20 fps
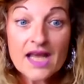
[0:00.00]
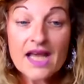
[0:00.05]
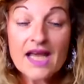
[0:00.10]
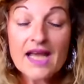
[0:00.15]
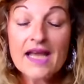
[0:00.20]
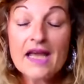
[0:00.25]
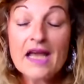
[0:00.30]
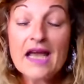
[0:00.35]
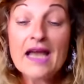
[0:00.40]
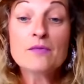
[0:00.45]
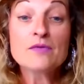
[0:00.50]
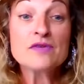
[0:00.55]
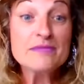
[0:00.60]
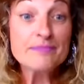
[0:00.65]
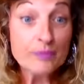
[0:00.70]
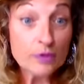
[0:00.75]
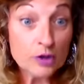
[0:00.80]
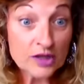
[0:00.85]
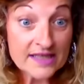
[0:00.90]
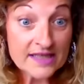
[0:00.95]
Uh, I was
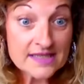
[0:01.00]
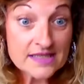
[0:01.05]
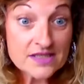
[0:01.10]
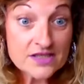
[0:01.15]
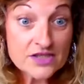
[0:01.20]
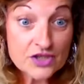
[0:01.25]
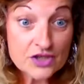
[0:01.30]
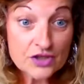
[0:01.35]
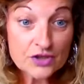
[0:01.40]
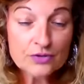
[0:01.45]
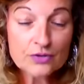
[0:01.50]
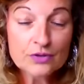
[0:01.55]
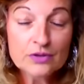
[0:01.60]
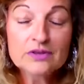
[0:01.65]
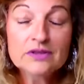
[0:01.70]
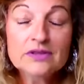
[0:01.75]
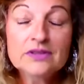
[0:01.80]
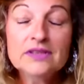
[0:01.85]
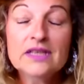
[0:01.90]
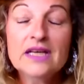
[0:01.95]
bullied at
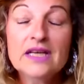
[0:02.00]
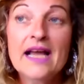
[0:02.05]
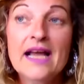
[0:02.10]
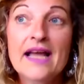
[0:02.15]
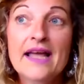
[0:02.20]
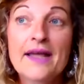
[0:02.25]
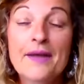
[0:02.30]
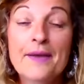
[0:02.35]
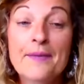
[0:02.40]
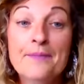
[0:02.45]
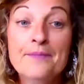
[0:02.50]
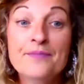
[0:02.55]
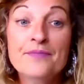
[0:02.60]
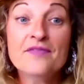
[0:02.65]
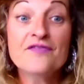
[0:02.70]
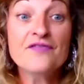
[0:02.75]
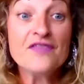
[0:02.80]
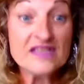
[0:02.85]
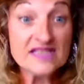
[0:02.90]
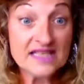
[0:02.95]
school, um,
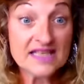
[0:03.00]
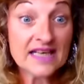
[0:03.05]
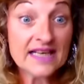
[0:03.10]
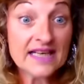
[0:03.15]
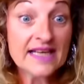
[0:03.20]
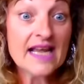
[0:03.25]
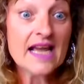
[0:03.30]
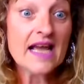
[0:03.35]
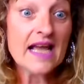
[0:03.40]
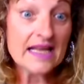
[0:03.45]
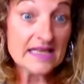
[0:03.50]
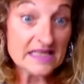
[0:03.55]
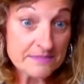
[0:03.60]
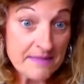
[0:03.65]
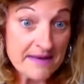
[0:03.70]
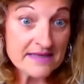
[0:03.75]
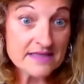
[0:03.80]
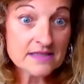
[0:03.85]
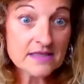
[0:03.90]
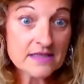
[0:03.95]
physically and
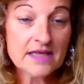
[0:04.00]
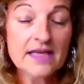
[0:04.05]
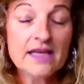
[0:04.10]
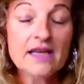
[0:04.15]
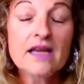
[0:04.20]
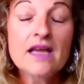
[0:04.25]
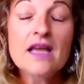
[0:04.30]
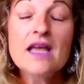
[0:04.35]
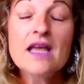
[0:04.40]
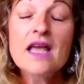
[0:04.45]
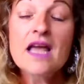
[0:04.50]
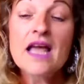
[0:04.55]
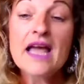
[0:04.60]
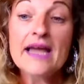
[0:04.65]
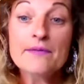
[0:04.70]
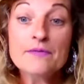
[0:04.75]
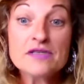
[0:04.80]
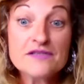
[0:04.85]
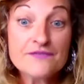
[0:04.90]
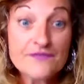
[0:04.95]
mentally.
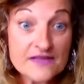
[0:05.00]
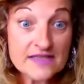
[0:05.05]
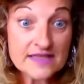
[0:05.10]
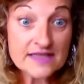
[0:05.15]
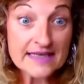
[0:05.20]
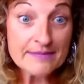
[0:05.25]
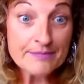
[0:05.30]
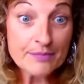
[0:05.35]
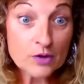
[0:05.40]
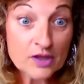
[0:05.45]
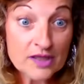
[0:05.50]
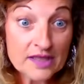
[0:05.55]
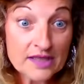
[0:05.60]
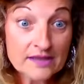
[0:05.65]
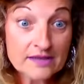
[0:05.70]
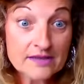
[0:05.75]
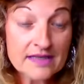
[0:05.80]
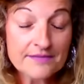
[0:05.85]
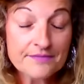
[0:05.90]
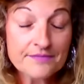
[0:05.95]
I was physically
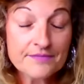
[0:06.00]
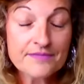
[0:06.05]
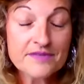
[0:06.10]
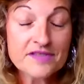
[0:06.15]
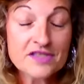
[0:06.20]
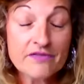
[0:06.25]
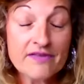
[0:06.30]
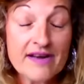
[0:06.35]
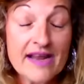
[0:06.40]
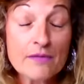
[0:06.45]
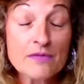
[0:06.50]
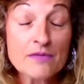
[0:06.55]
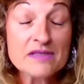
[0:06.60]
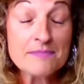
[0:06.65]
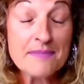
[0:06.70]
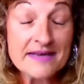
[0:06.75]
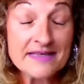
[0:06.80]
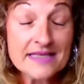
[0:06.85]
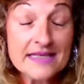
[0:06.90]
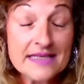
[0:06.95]
bullied, sorry, I was
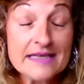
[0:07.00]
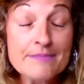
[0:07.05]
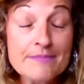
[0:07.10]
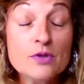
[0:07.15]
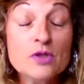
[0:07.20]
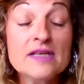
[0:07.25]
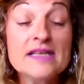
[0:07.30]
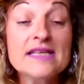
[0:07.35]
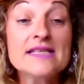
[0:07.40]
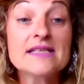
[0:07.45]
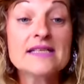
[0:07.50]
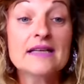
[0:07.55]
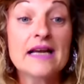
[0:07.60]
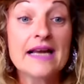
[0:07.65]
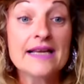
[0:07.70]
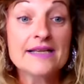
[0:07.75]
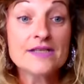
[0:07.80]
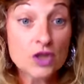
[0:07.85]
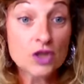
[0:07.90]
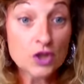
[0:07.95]
mentally bullied
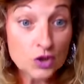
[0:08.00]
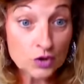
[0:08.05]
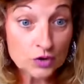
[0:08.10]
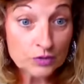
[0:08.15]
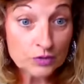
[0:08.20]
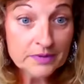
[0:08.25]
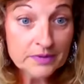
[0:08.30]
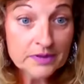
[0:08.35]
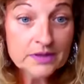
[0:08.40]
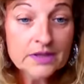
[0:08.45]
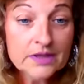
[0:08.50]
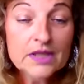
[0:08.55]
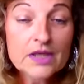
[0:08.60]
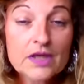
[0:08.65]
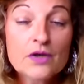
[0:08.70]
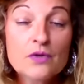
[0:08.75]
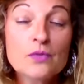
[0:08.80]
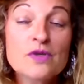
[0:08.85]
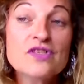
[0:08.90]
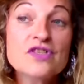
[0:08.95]
at home,
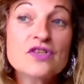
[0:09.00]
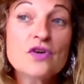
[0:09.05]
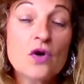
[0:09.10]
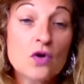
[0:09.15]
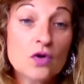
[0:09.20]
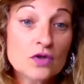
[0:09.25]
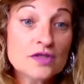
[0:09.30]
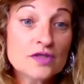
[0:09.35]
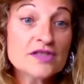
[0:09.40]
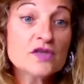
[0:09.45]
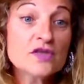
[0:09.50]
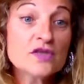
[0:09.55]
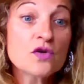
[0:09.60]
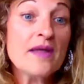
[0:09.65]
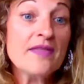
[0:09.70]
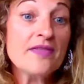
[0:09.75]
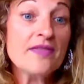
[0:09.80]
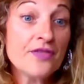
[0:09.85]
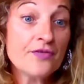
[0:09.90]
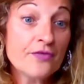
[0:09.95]
which also
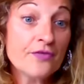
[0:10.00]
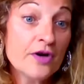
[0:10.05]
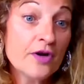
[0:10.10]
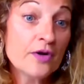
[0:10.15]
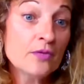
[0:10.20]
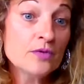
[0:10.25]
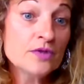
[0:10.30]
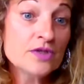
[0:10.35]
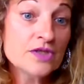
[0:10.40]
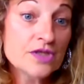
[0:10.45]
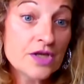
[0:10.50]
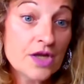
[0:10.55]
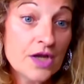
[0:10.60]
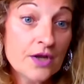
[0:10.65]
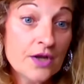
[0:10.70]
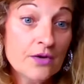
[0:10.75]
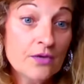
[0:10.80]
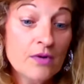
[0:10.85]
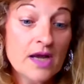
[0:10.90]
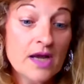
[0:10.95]
went through
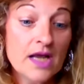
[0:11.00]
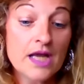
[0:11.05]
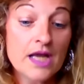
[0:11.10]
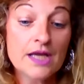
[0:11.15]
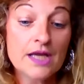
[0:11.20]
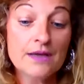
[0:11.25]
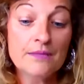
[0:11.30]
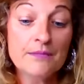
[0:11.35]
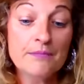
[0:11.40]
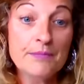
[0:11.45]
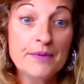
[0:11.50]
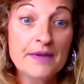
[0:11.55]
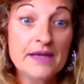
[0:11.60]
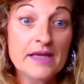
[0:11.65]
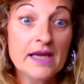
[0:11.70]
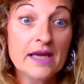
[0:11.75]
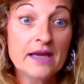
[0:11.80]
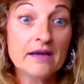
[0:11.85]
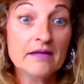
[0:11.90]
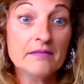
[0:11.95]
to um,
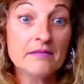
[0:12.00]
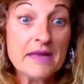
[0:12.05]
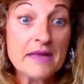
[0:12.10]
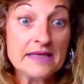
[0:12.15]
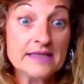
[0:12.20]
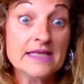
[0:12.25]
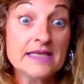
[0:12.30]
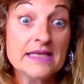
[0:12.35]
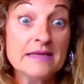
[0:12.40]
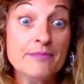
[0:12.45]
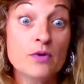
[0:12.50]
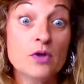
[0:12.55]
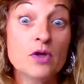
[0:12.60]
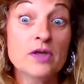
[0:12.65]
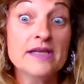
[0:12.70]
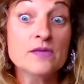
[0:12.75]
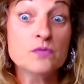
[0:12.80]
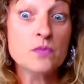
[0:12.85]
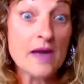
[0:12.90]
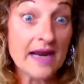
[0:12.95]
being mentally
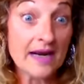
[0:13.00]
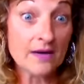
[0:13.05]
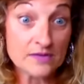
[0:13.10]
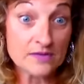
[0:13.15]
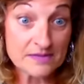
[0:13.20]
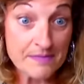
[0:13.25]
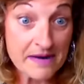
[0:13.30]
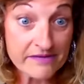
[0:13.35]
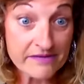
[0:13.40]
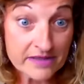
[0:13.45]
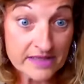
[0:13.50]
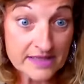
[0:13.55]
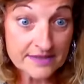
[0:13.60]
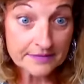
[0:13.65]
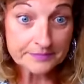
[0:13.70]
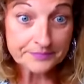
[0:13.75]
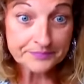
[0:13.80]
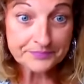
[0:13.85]
bullied while I was married.